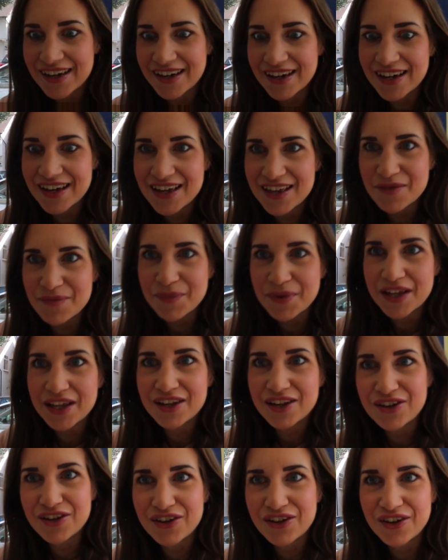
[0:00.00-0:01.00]
it's
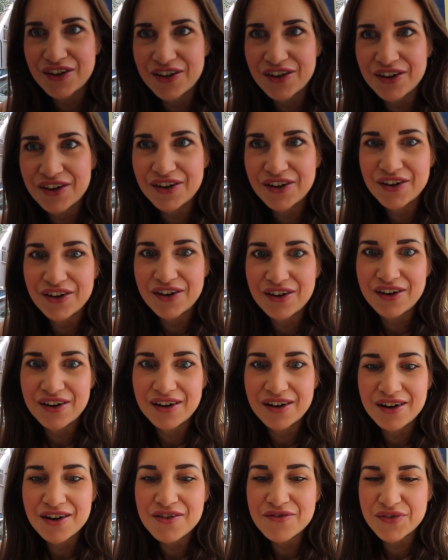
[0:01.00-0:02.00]
been
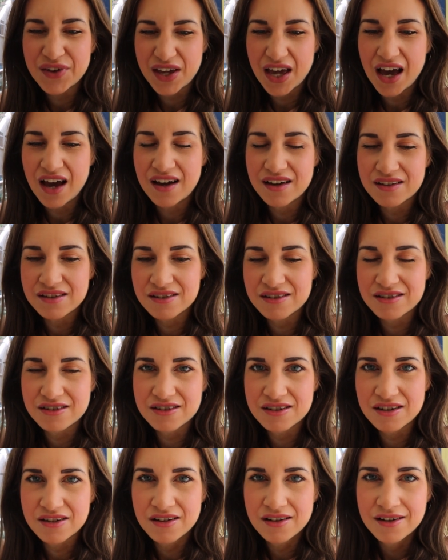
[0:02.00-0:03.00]

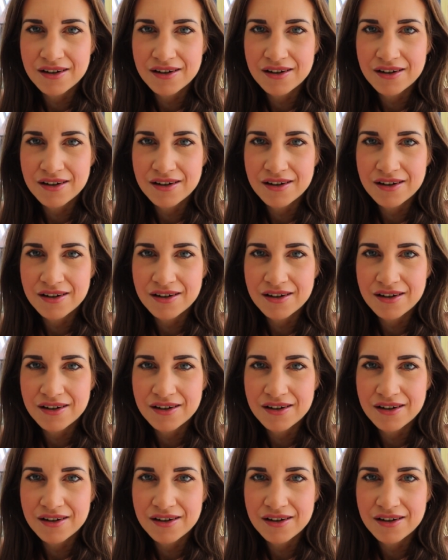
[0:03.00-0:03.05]
overcast